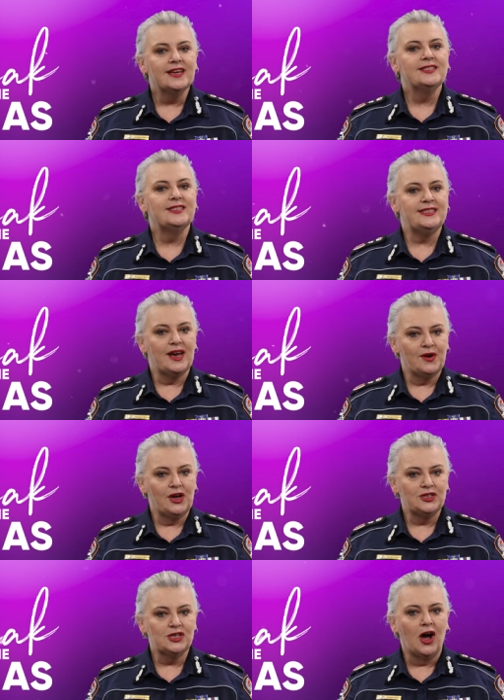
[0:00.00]

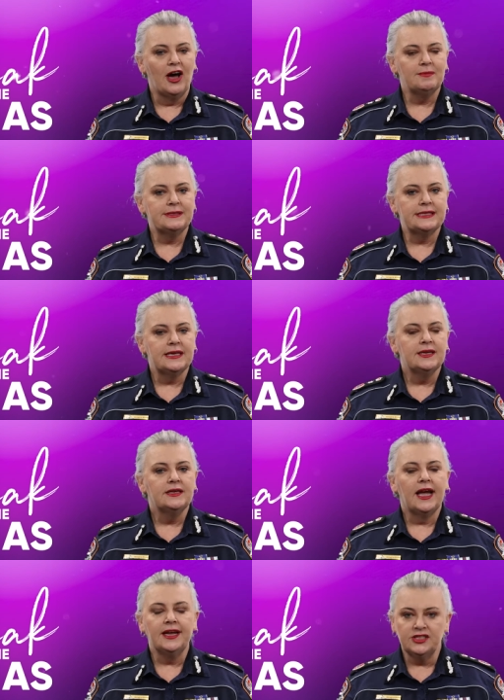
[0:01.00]
stereotypes,
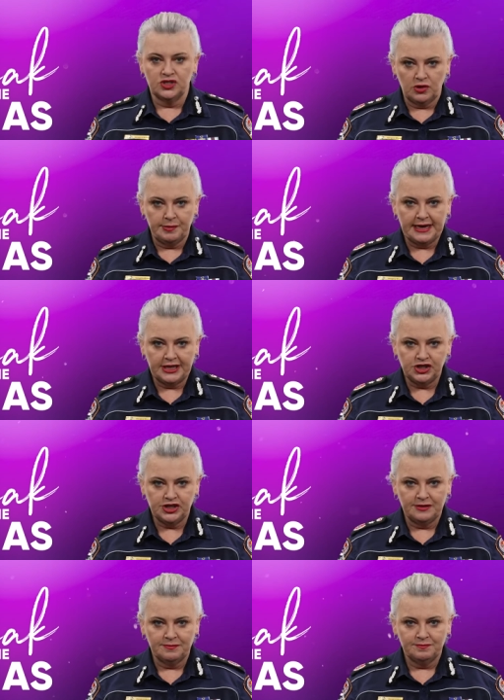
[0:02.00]
and
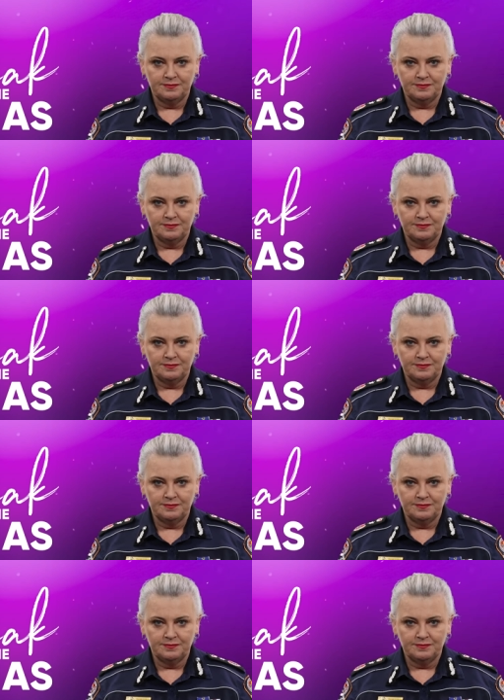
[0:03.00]
discrimination.